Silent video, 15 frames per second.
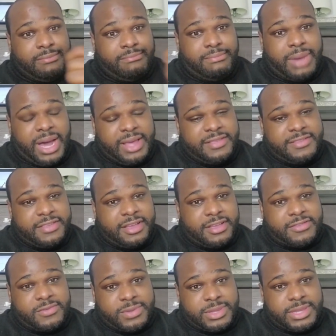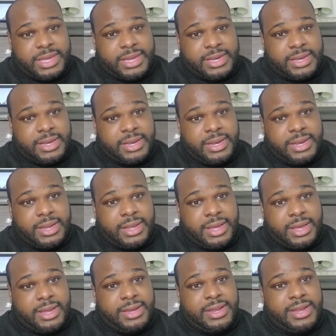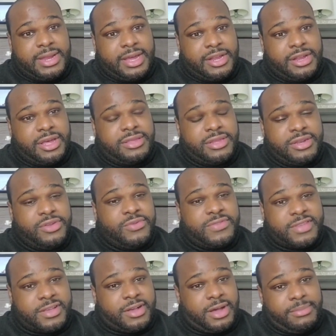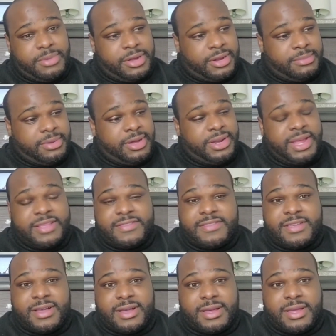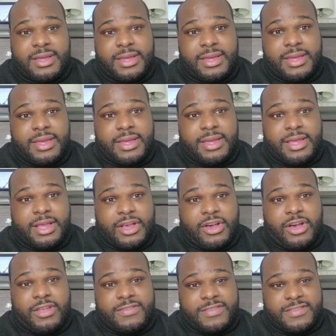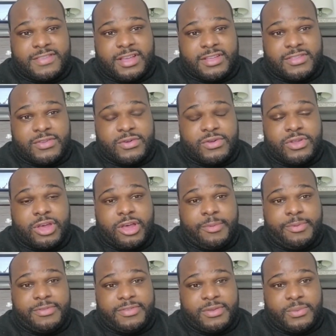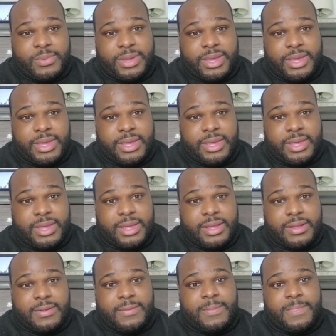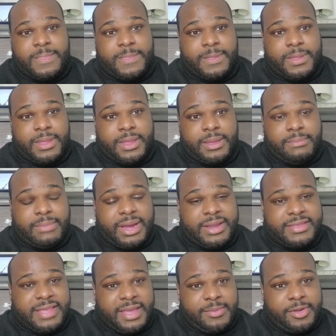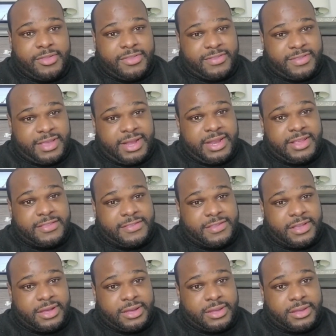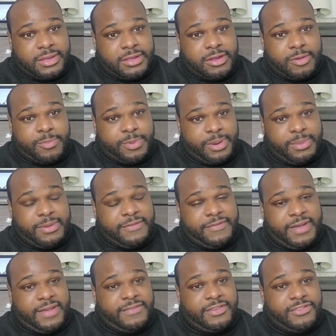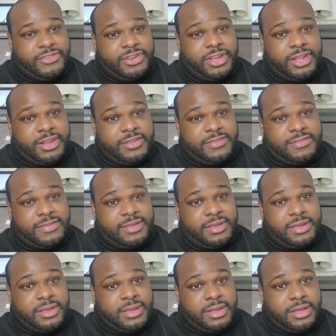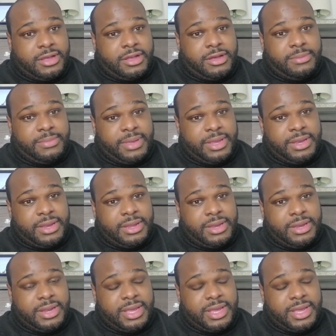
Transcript: buy stocks with that, and then another news come out about that stock, cause the stock to go the opposite way. By the time you're to sell that stock, you're probably $500 in